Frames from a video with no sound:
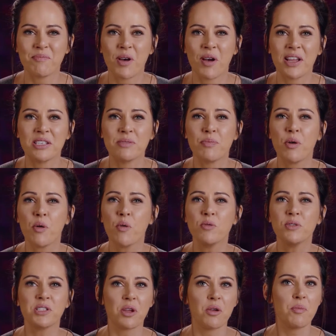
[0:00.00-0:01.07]
mind, but
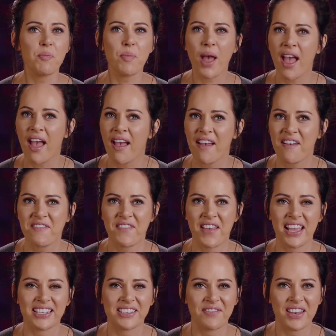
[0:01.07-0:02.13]
also
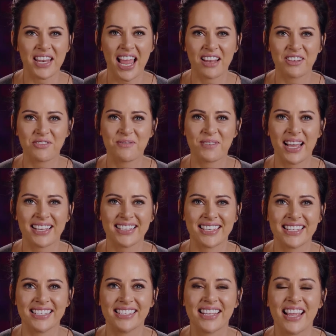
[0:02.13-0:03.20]
perfect for natural
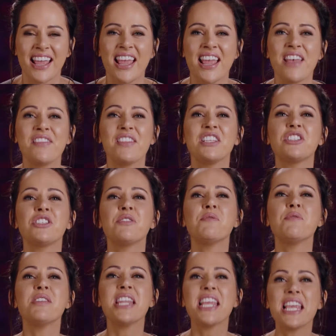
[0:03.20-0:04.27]
lashes, this
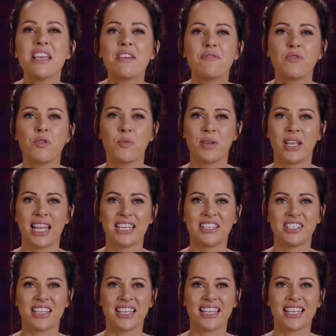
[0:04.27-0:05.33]
unique formulation